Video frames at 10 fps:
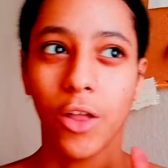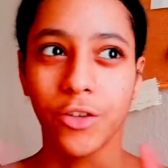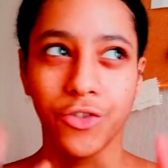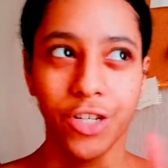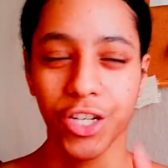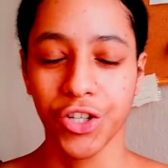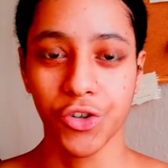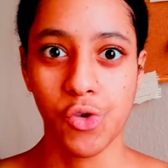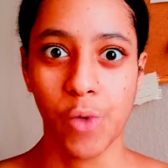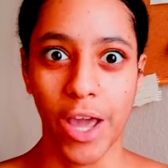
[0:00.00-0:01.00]

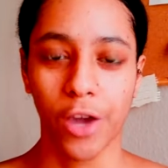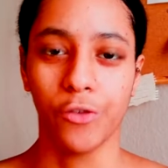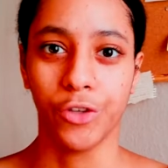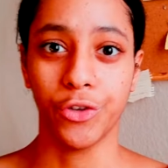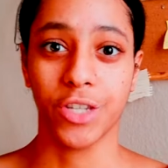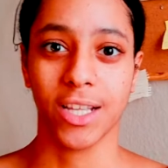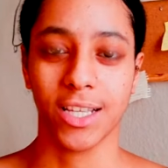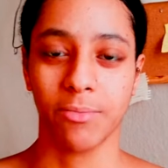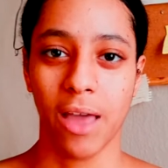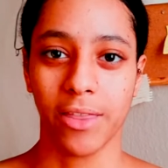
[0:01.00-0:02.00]
traditional way of using
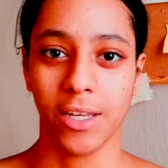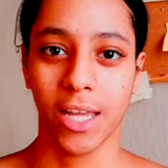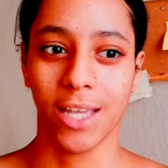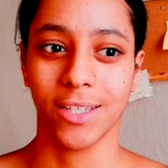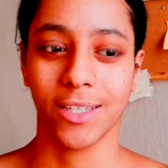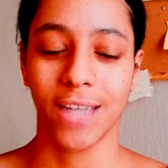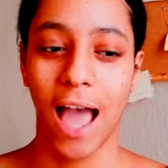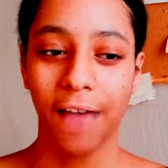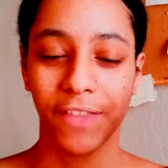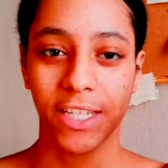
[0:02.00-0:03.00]
this method is to
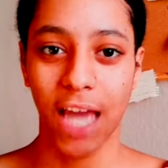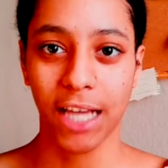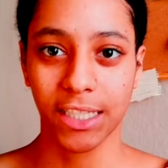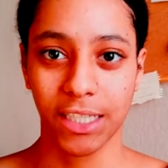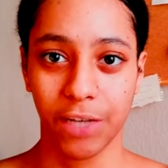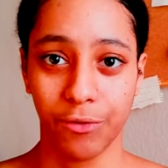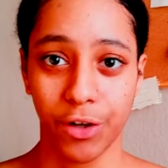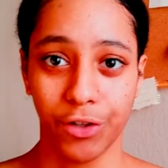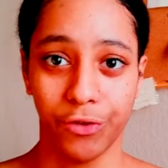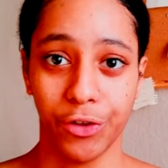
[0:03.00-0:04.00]
have the text in
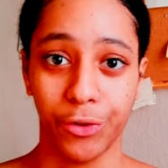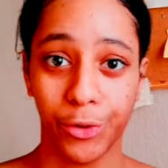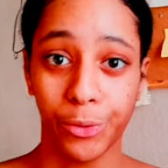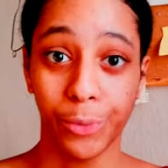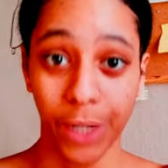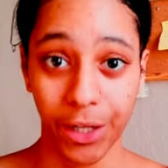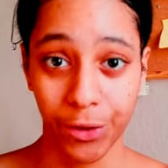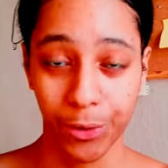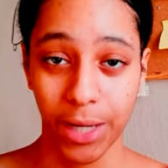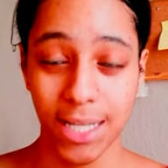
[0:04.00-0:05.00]
front of you, you read
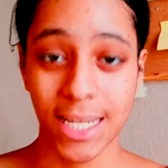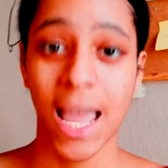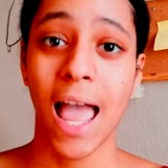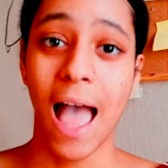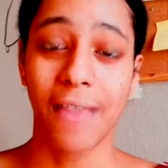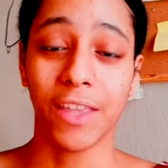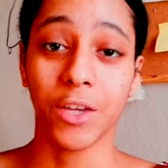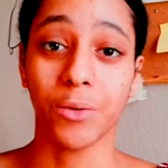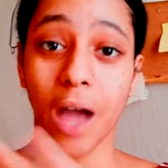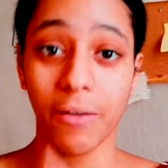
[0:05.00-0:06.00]
through it, and then
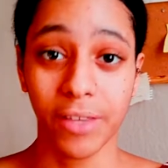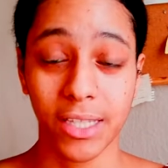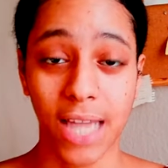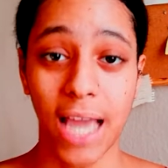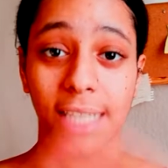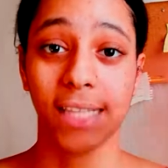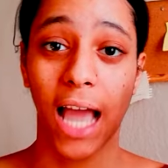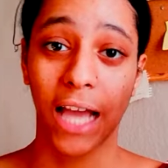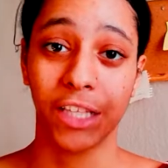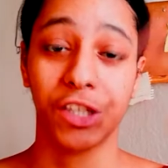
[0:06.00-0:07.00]
you cover the text
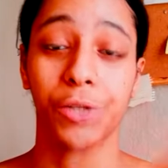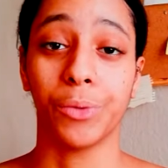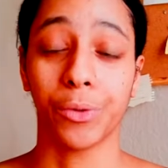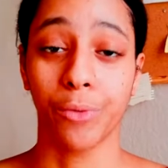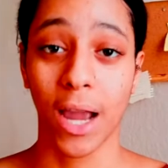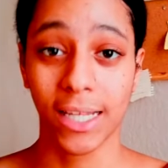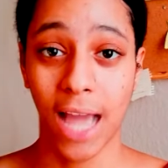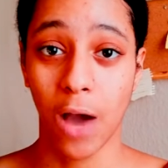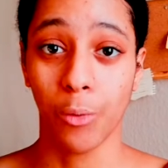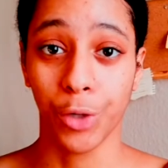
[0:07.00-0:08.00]
and you would write
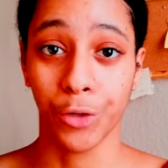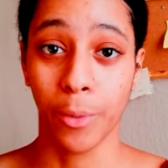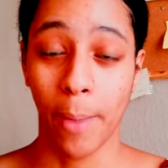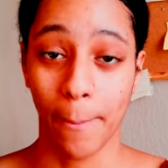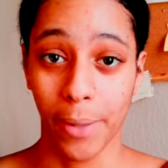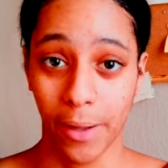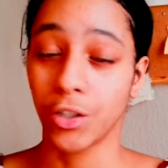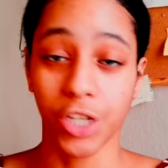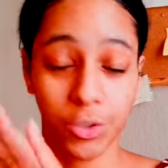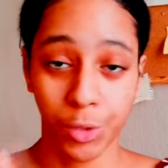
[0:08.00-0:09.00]
out what you remember.
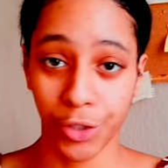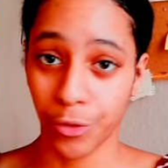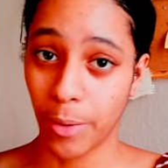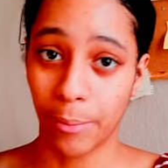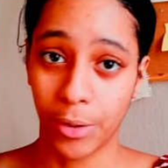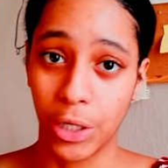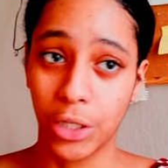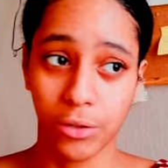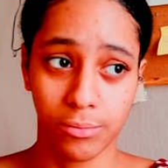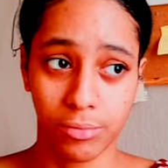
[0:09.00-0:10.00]
Just what you remember,
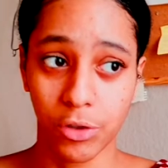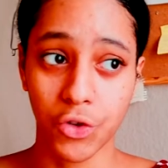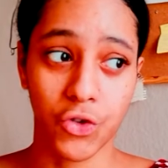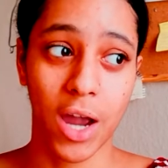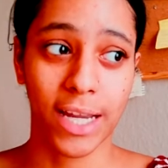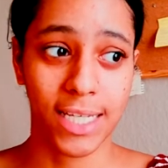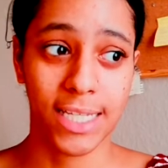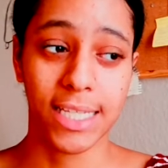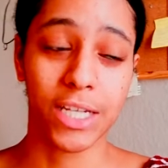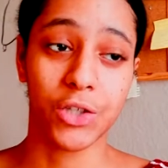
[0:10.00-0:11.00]
not trying to
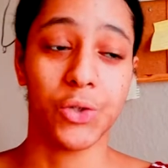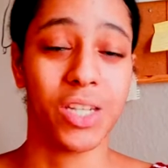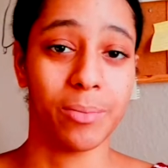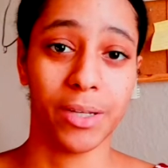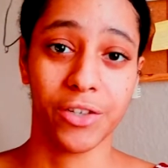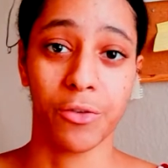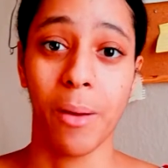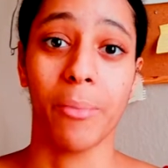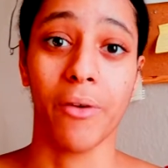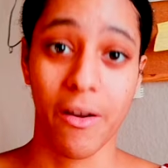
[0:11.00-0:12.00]
dig too deeply to
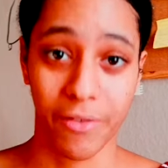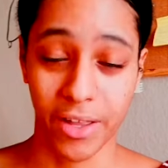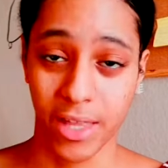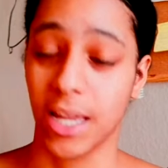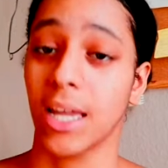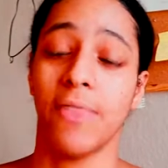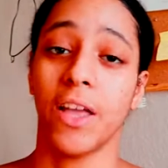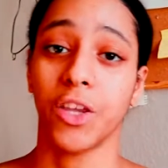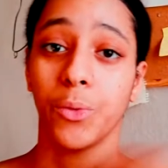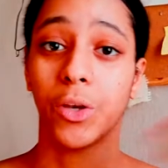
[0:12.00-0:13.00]
remember everything.
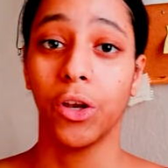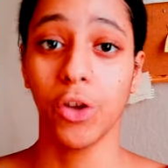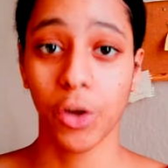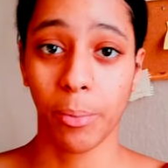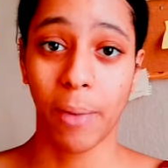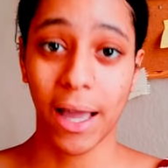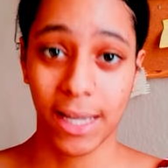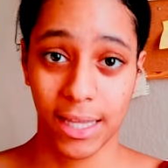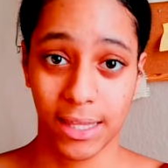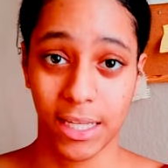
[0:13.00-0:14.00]
Then you would look back
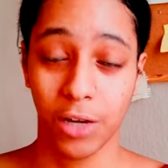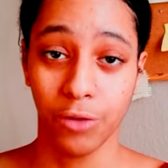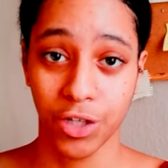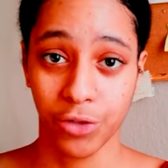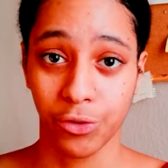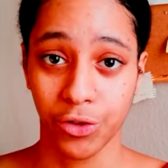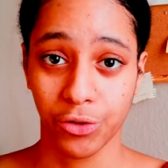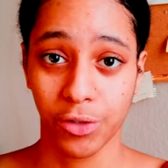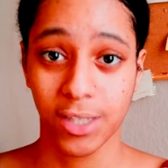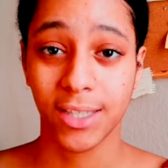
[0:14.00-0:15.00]
at the original
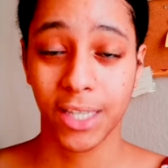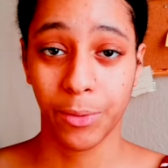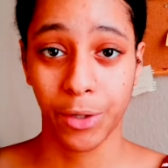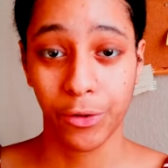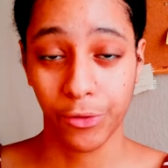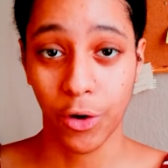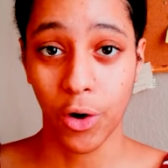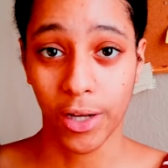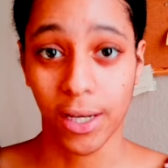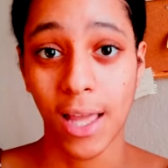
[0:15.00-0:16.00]
source, see what you'd
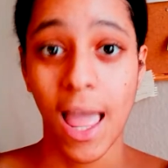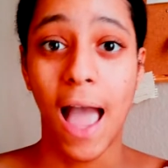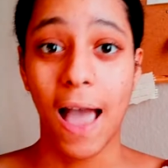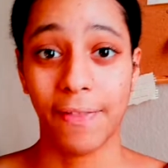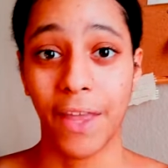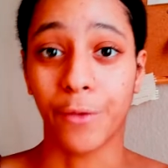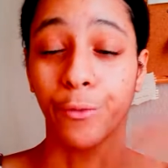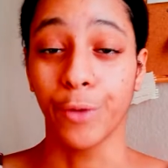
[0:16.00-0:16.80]
forgotten, and then